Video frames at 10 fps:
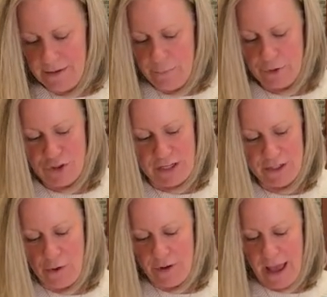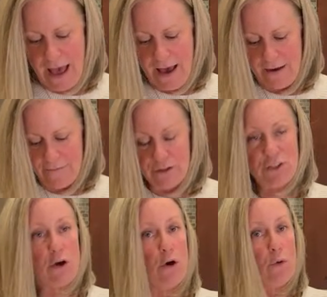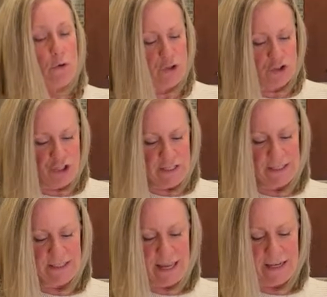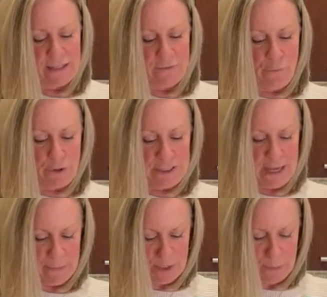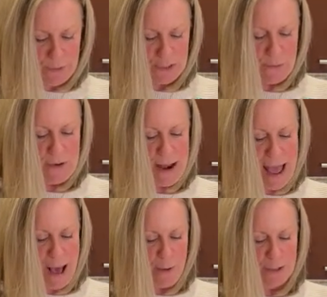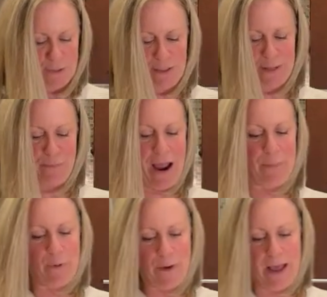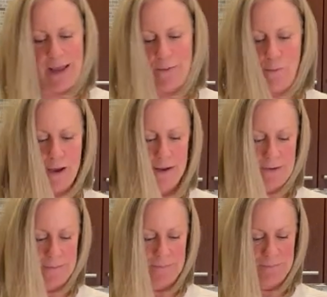which I don't have. So Eugenia said it's 4 tablespoons, so now I'll do it the proper way. 1,